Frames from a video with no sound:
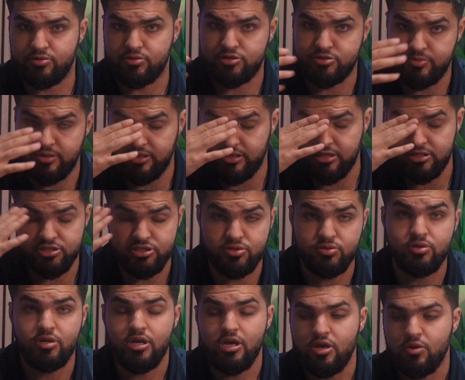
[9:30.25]
They were explaining the
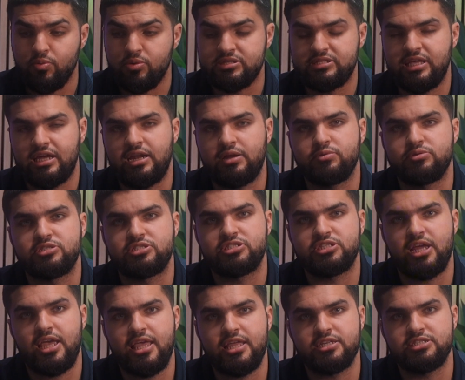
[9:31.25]
issue, was that it was
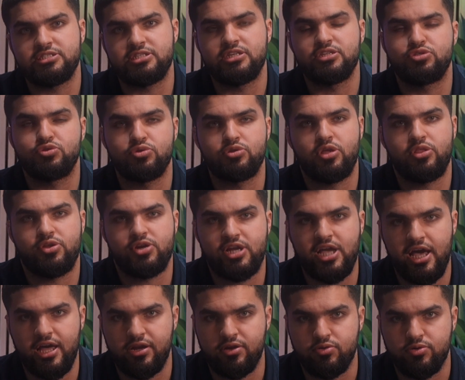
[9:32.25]
changed into another
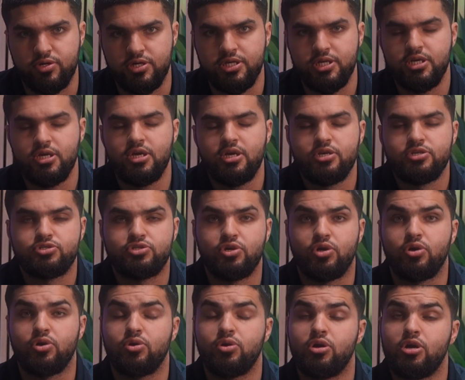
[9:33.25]
category.
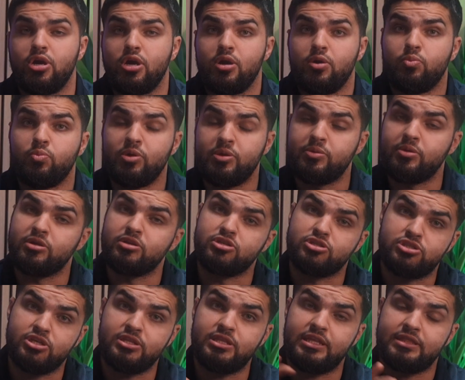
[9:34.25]
So when we
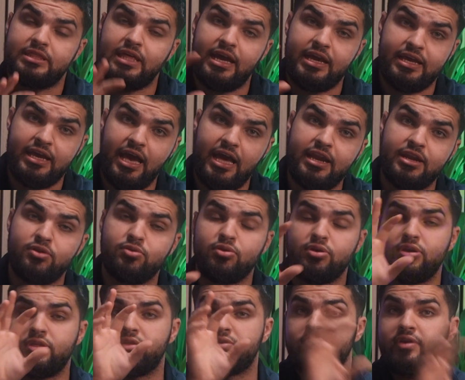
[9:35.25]
understood that that
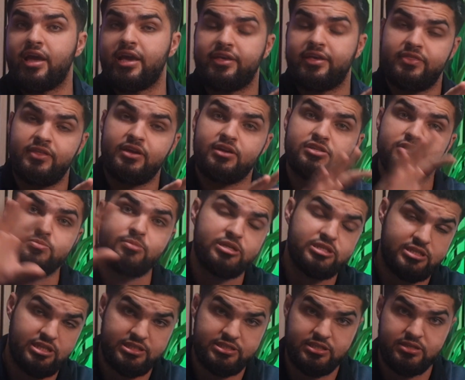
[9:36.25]
category, the rank there is
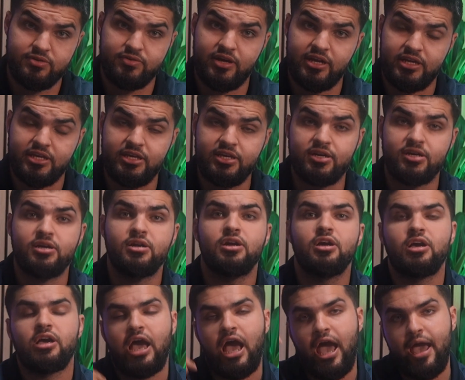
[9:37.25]
much less than the rank here,
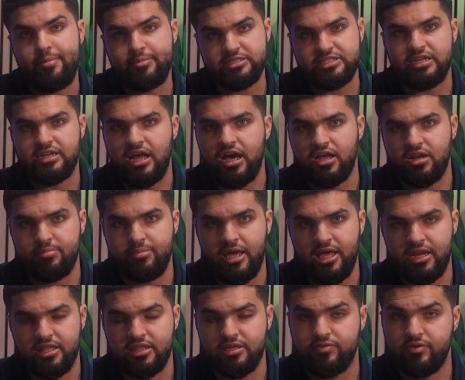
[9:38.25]
Amazon
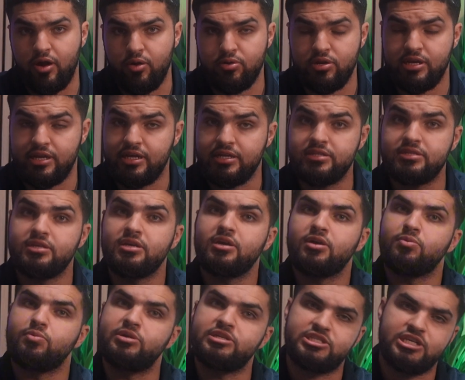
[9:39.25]
automatically routed it.
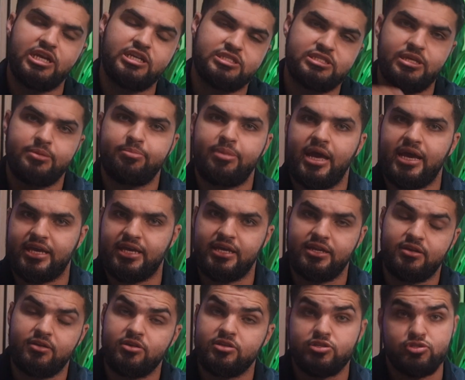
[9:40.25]
We changed it back in.